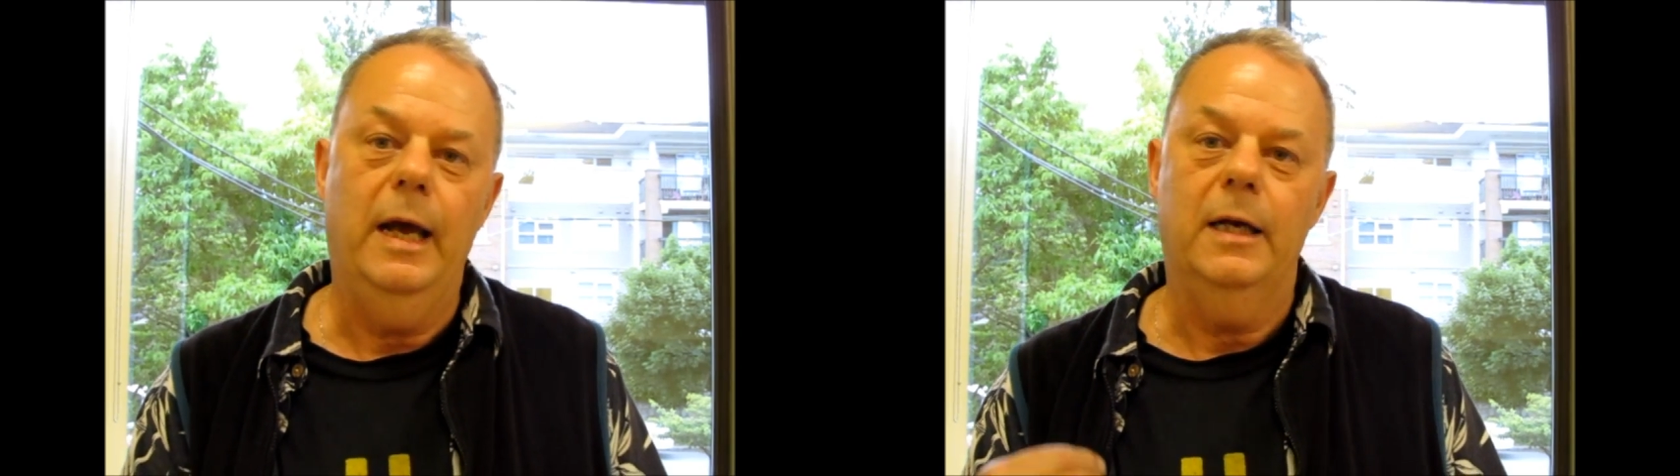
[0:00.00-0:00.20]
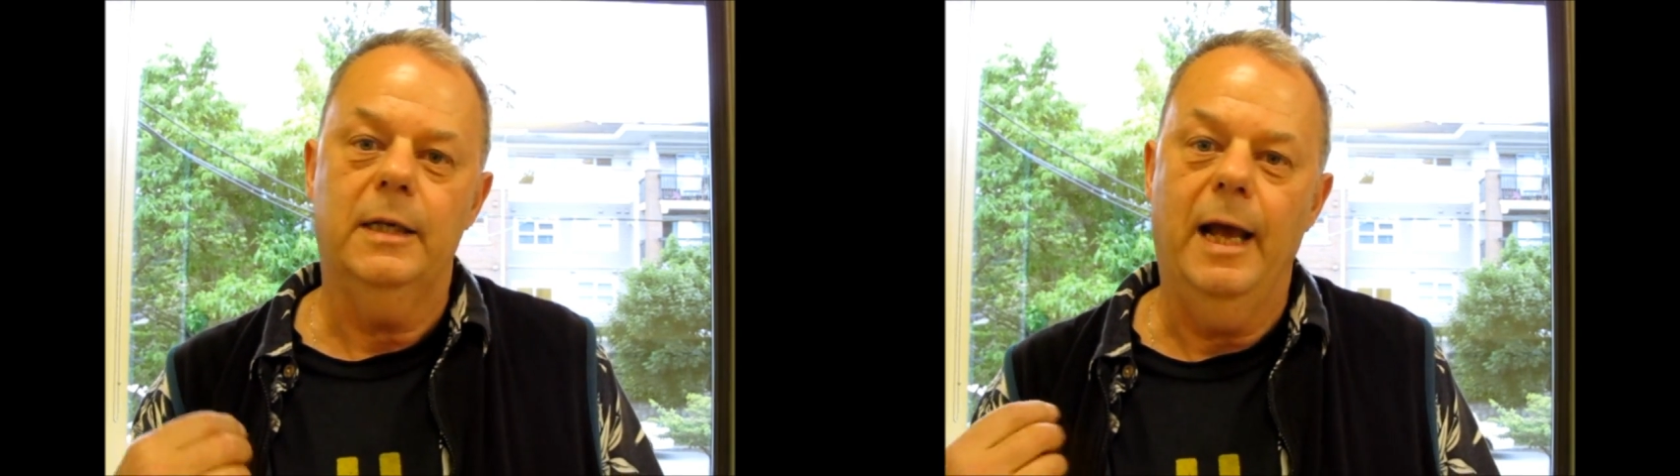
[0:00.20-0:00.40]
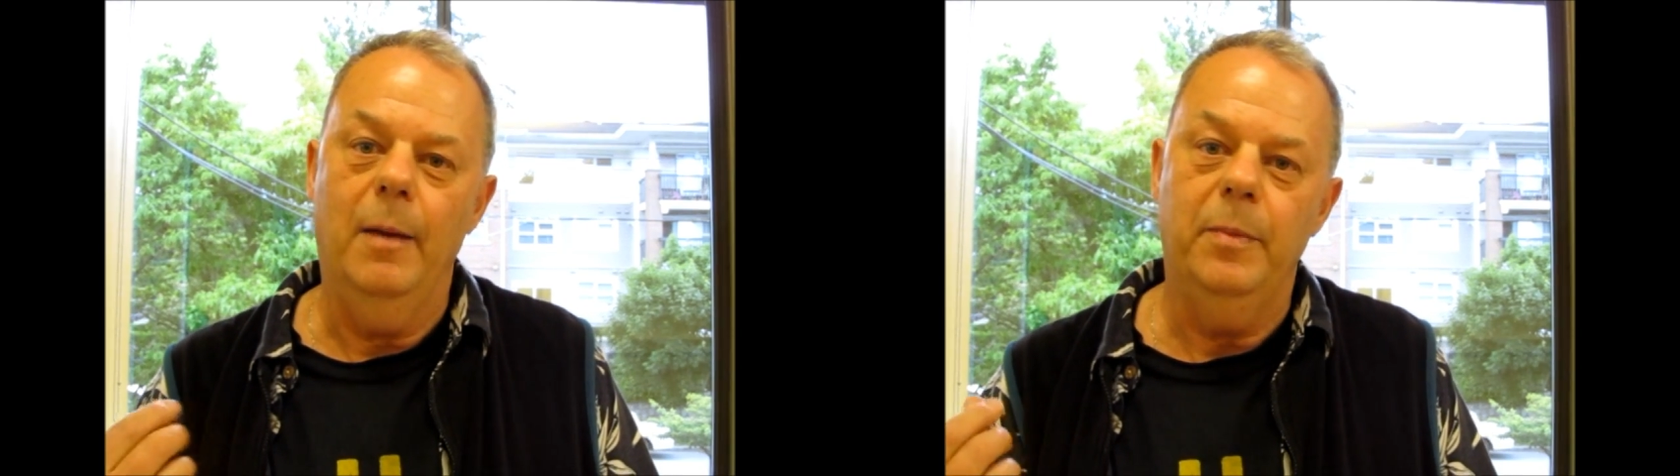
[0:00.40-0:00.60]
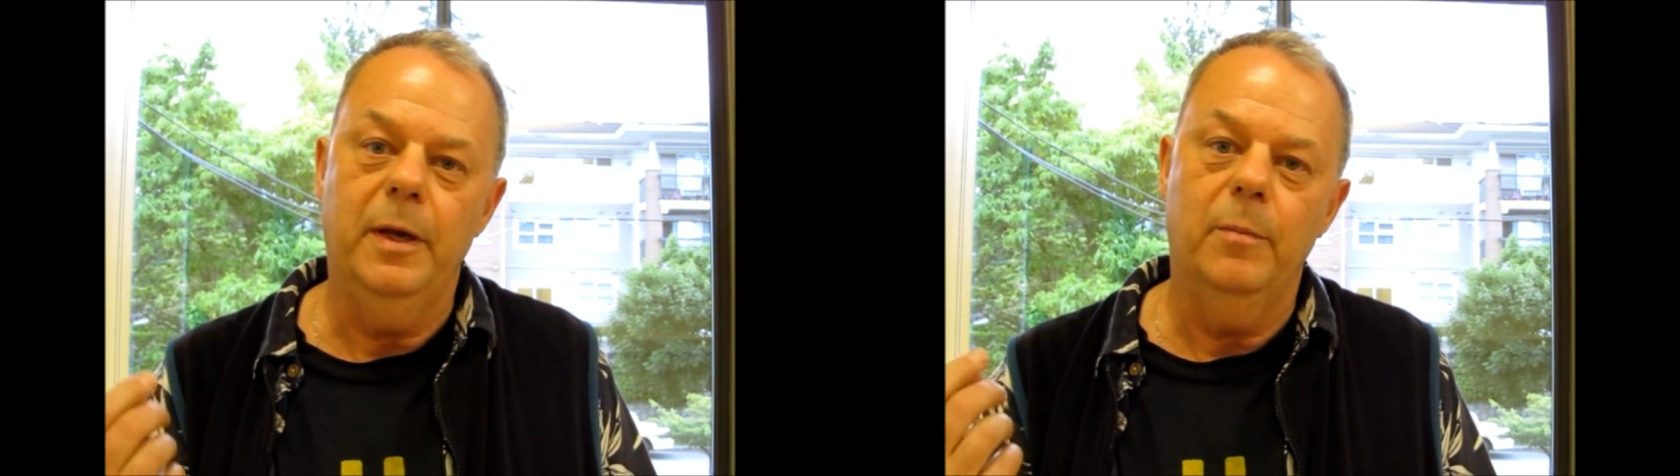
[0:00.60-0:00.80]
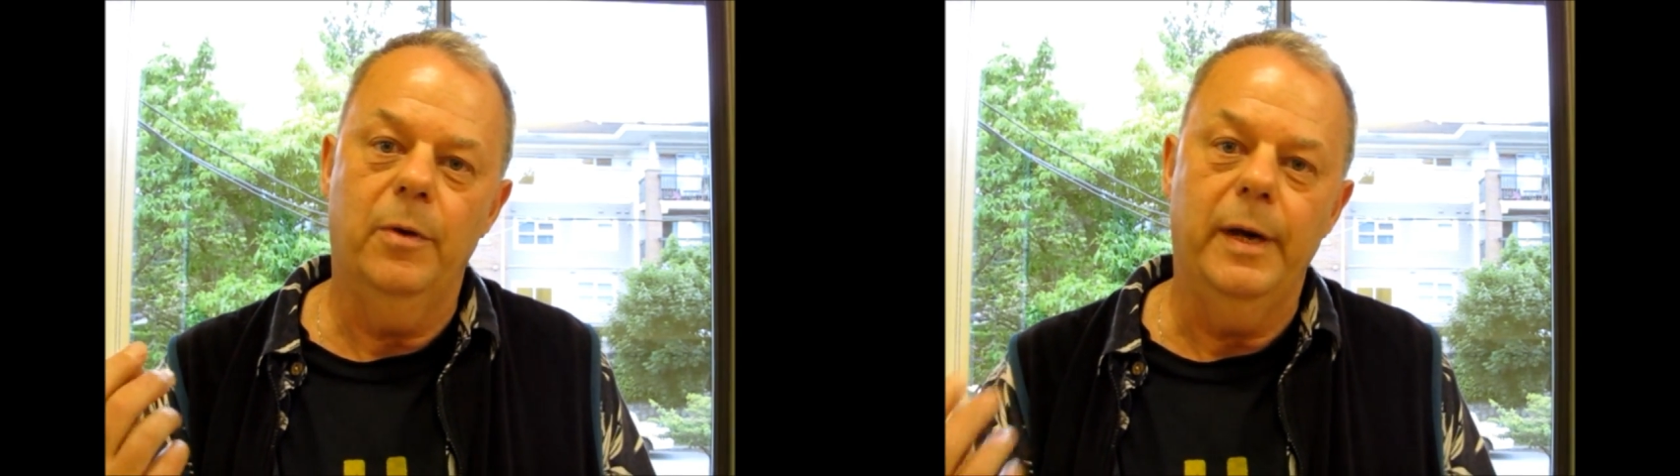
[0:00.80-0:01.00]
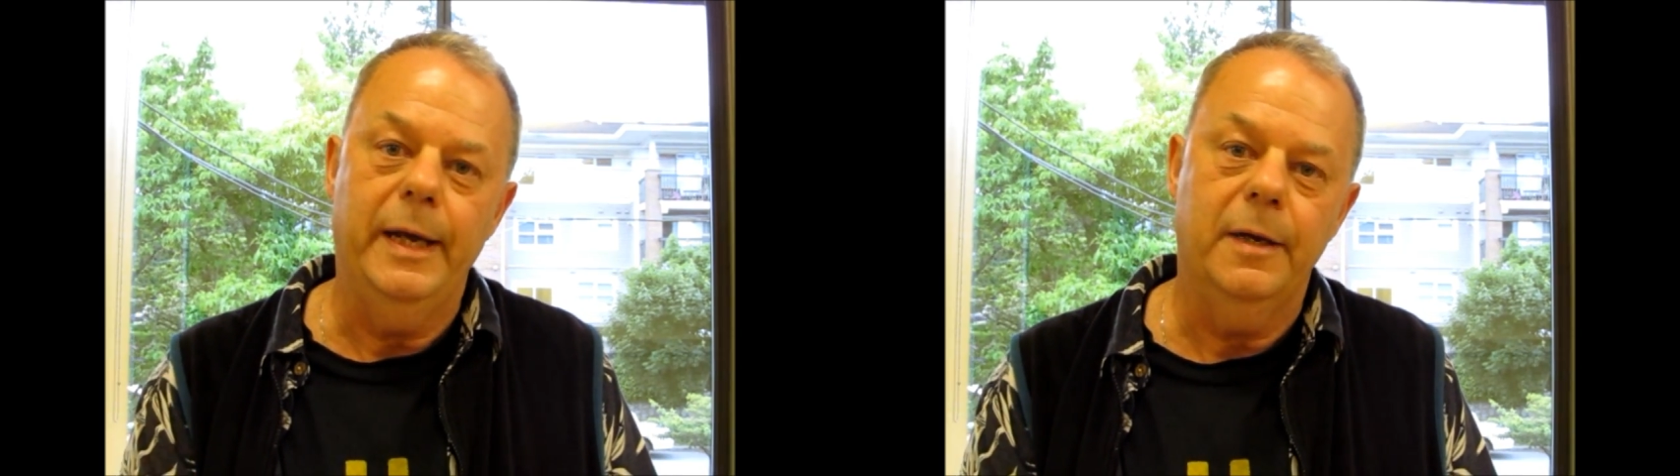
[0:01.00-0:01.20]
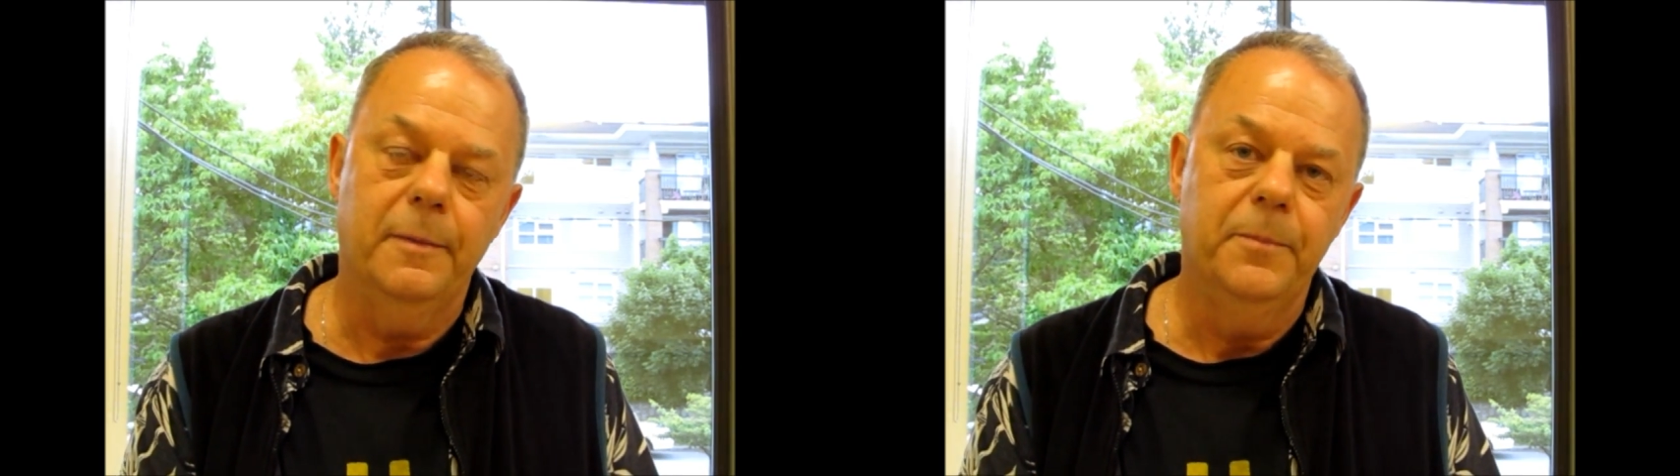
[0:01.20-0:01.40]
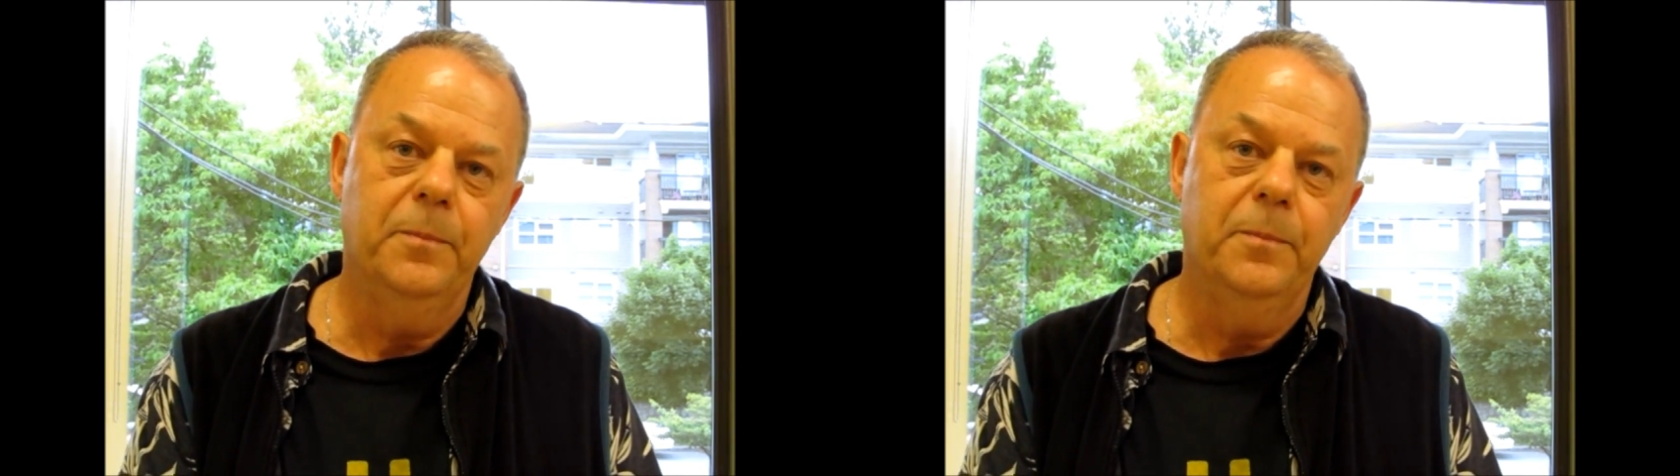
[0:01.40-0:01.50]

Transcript: at Cambie and Marine,